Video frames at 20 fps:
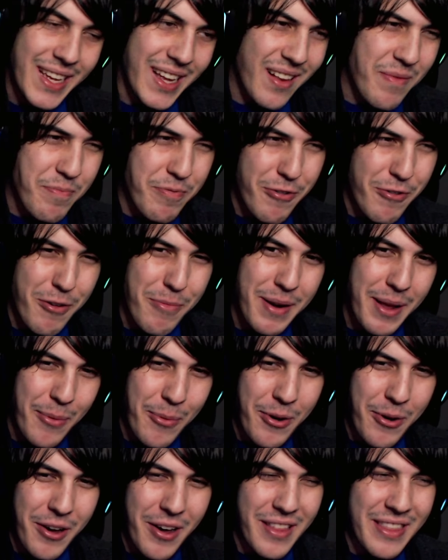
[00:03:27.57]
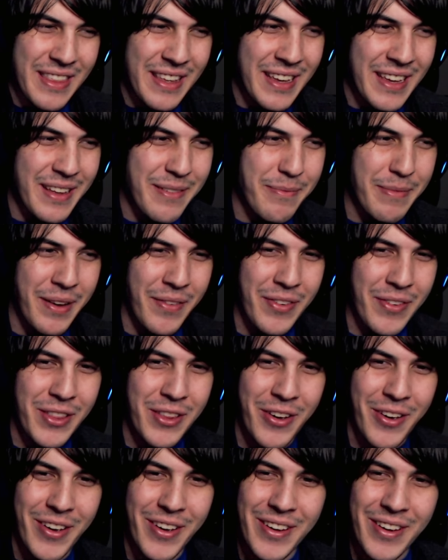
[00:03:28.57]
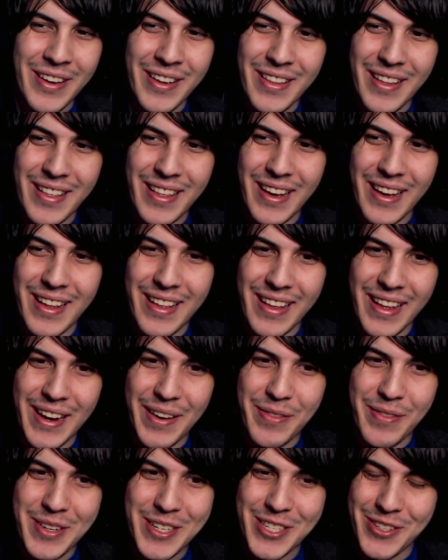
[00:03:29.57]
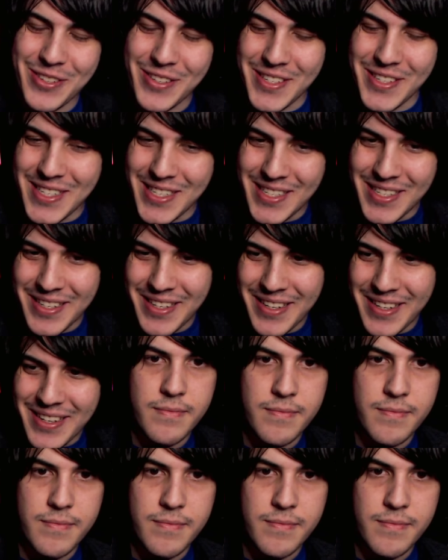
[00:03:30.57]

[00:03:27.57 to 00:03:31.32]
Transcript: That's probably worth it, even though this guy's kind of a douche.